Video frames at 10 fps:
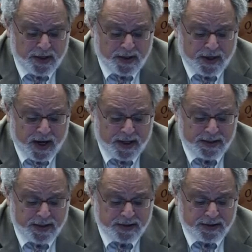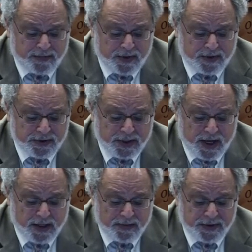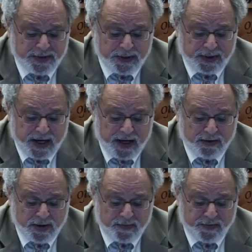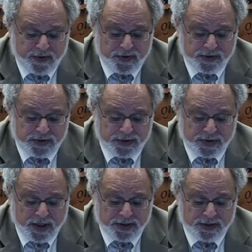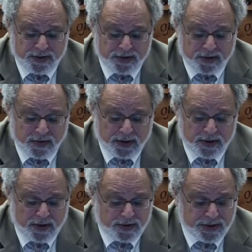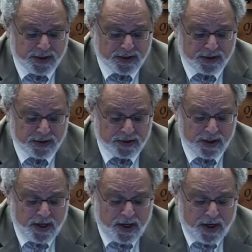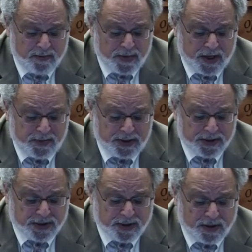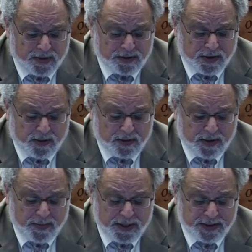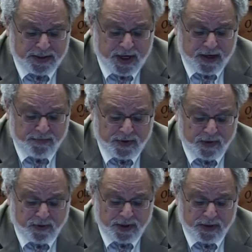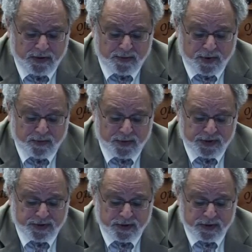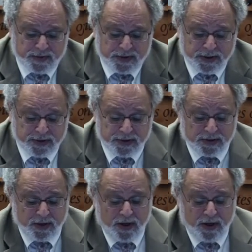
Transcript: The contents of those documents and the outcome of those discussions during closed sessions may be disclosed only by staff and only under appropriate circumstances.